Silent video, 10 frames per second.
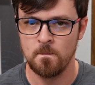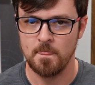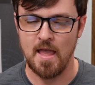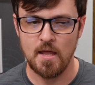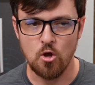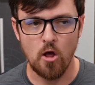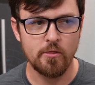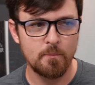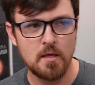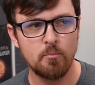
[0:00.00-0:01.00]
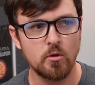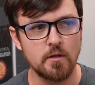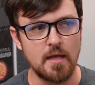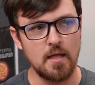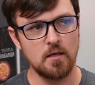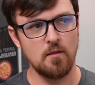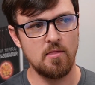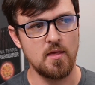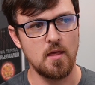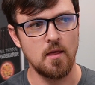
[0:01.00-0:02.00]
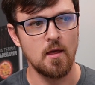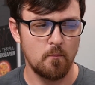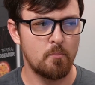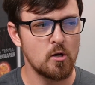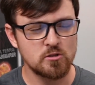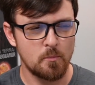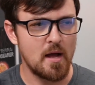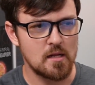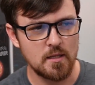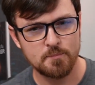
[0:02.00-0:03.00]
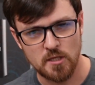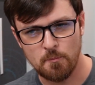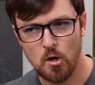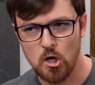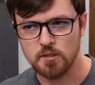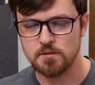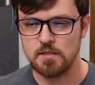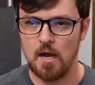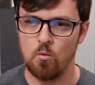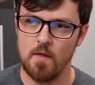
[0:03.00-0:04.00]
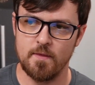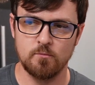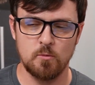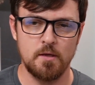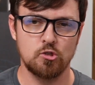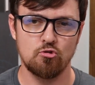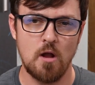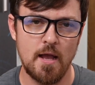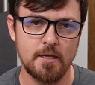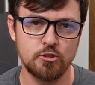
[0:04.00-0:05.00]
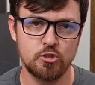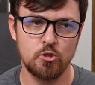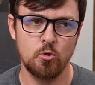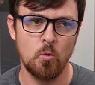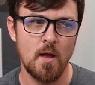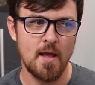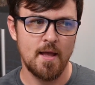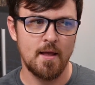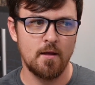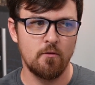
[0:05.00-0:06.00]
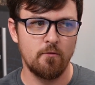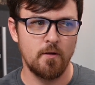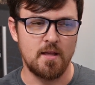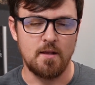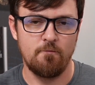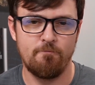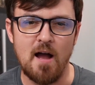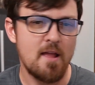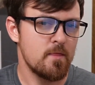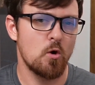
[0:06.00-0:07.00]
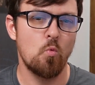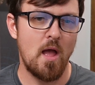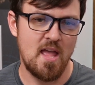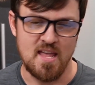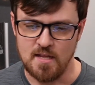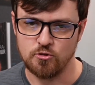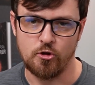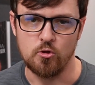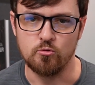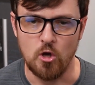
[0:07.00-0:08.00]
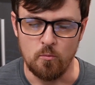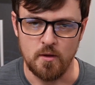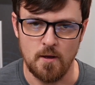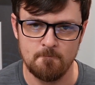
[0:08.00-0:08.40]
And all the people in the post-apocalyptic parts, I want them to be trying to find their way into utopia,